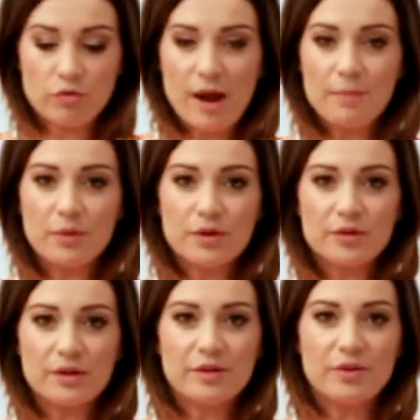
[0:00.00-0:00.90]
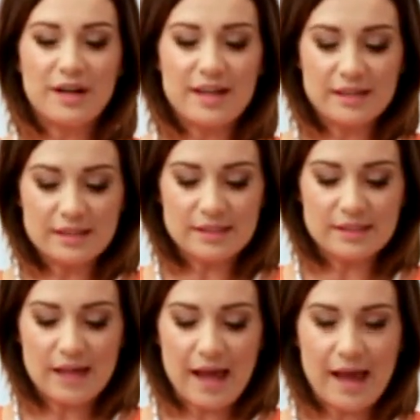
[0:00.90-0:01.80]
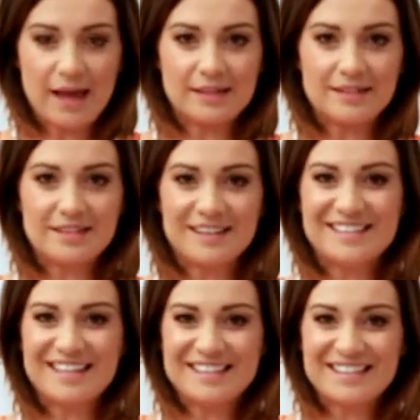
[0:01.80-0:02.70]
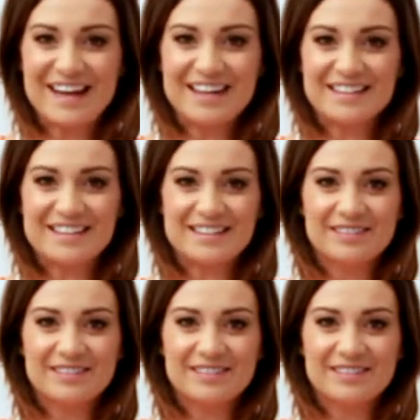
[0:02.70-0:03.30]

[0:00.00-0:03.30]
grab all your ingredients and let's get started.